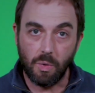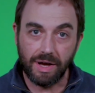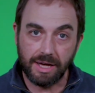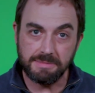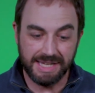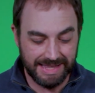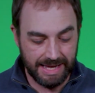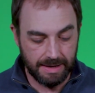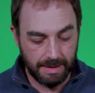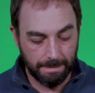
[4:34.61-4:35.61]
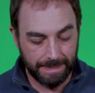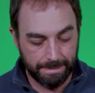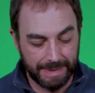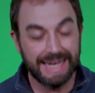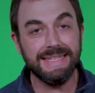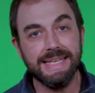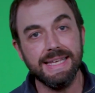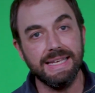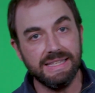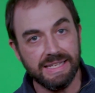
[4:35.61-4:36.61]
what comes in the
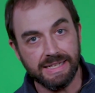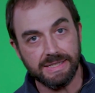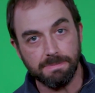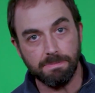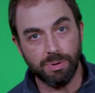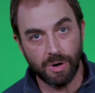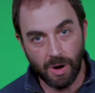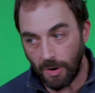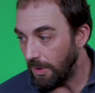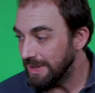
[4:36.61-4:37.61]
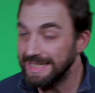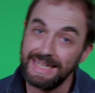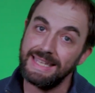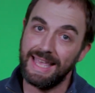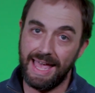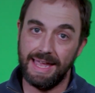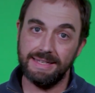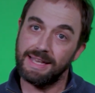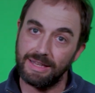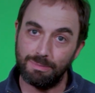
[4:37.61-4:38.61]
PT-ELITE-PRO TK
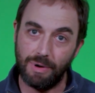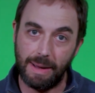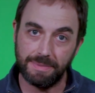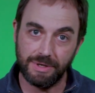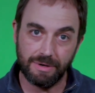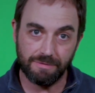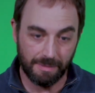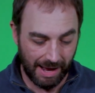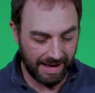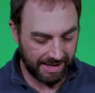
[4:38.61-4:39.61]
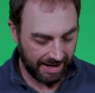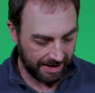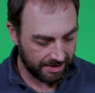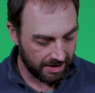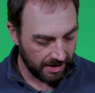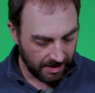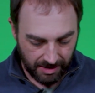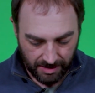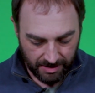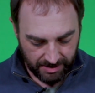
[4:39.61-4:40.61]
Teleprompter from IKAN?
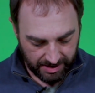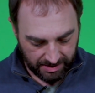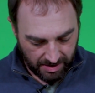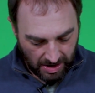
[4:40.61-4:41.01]
All right.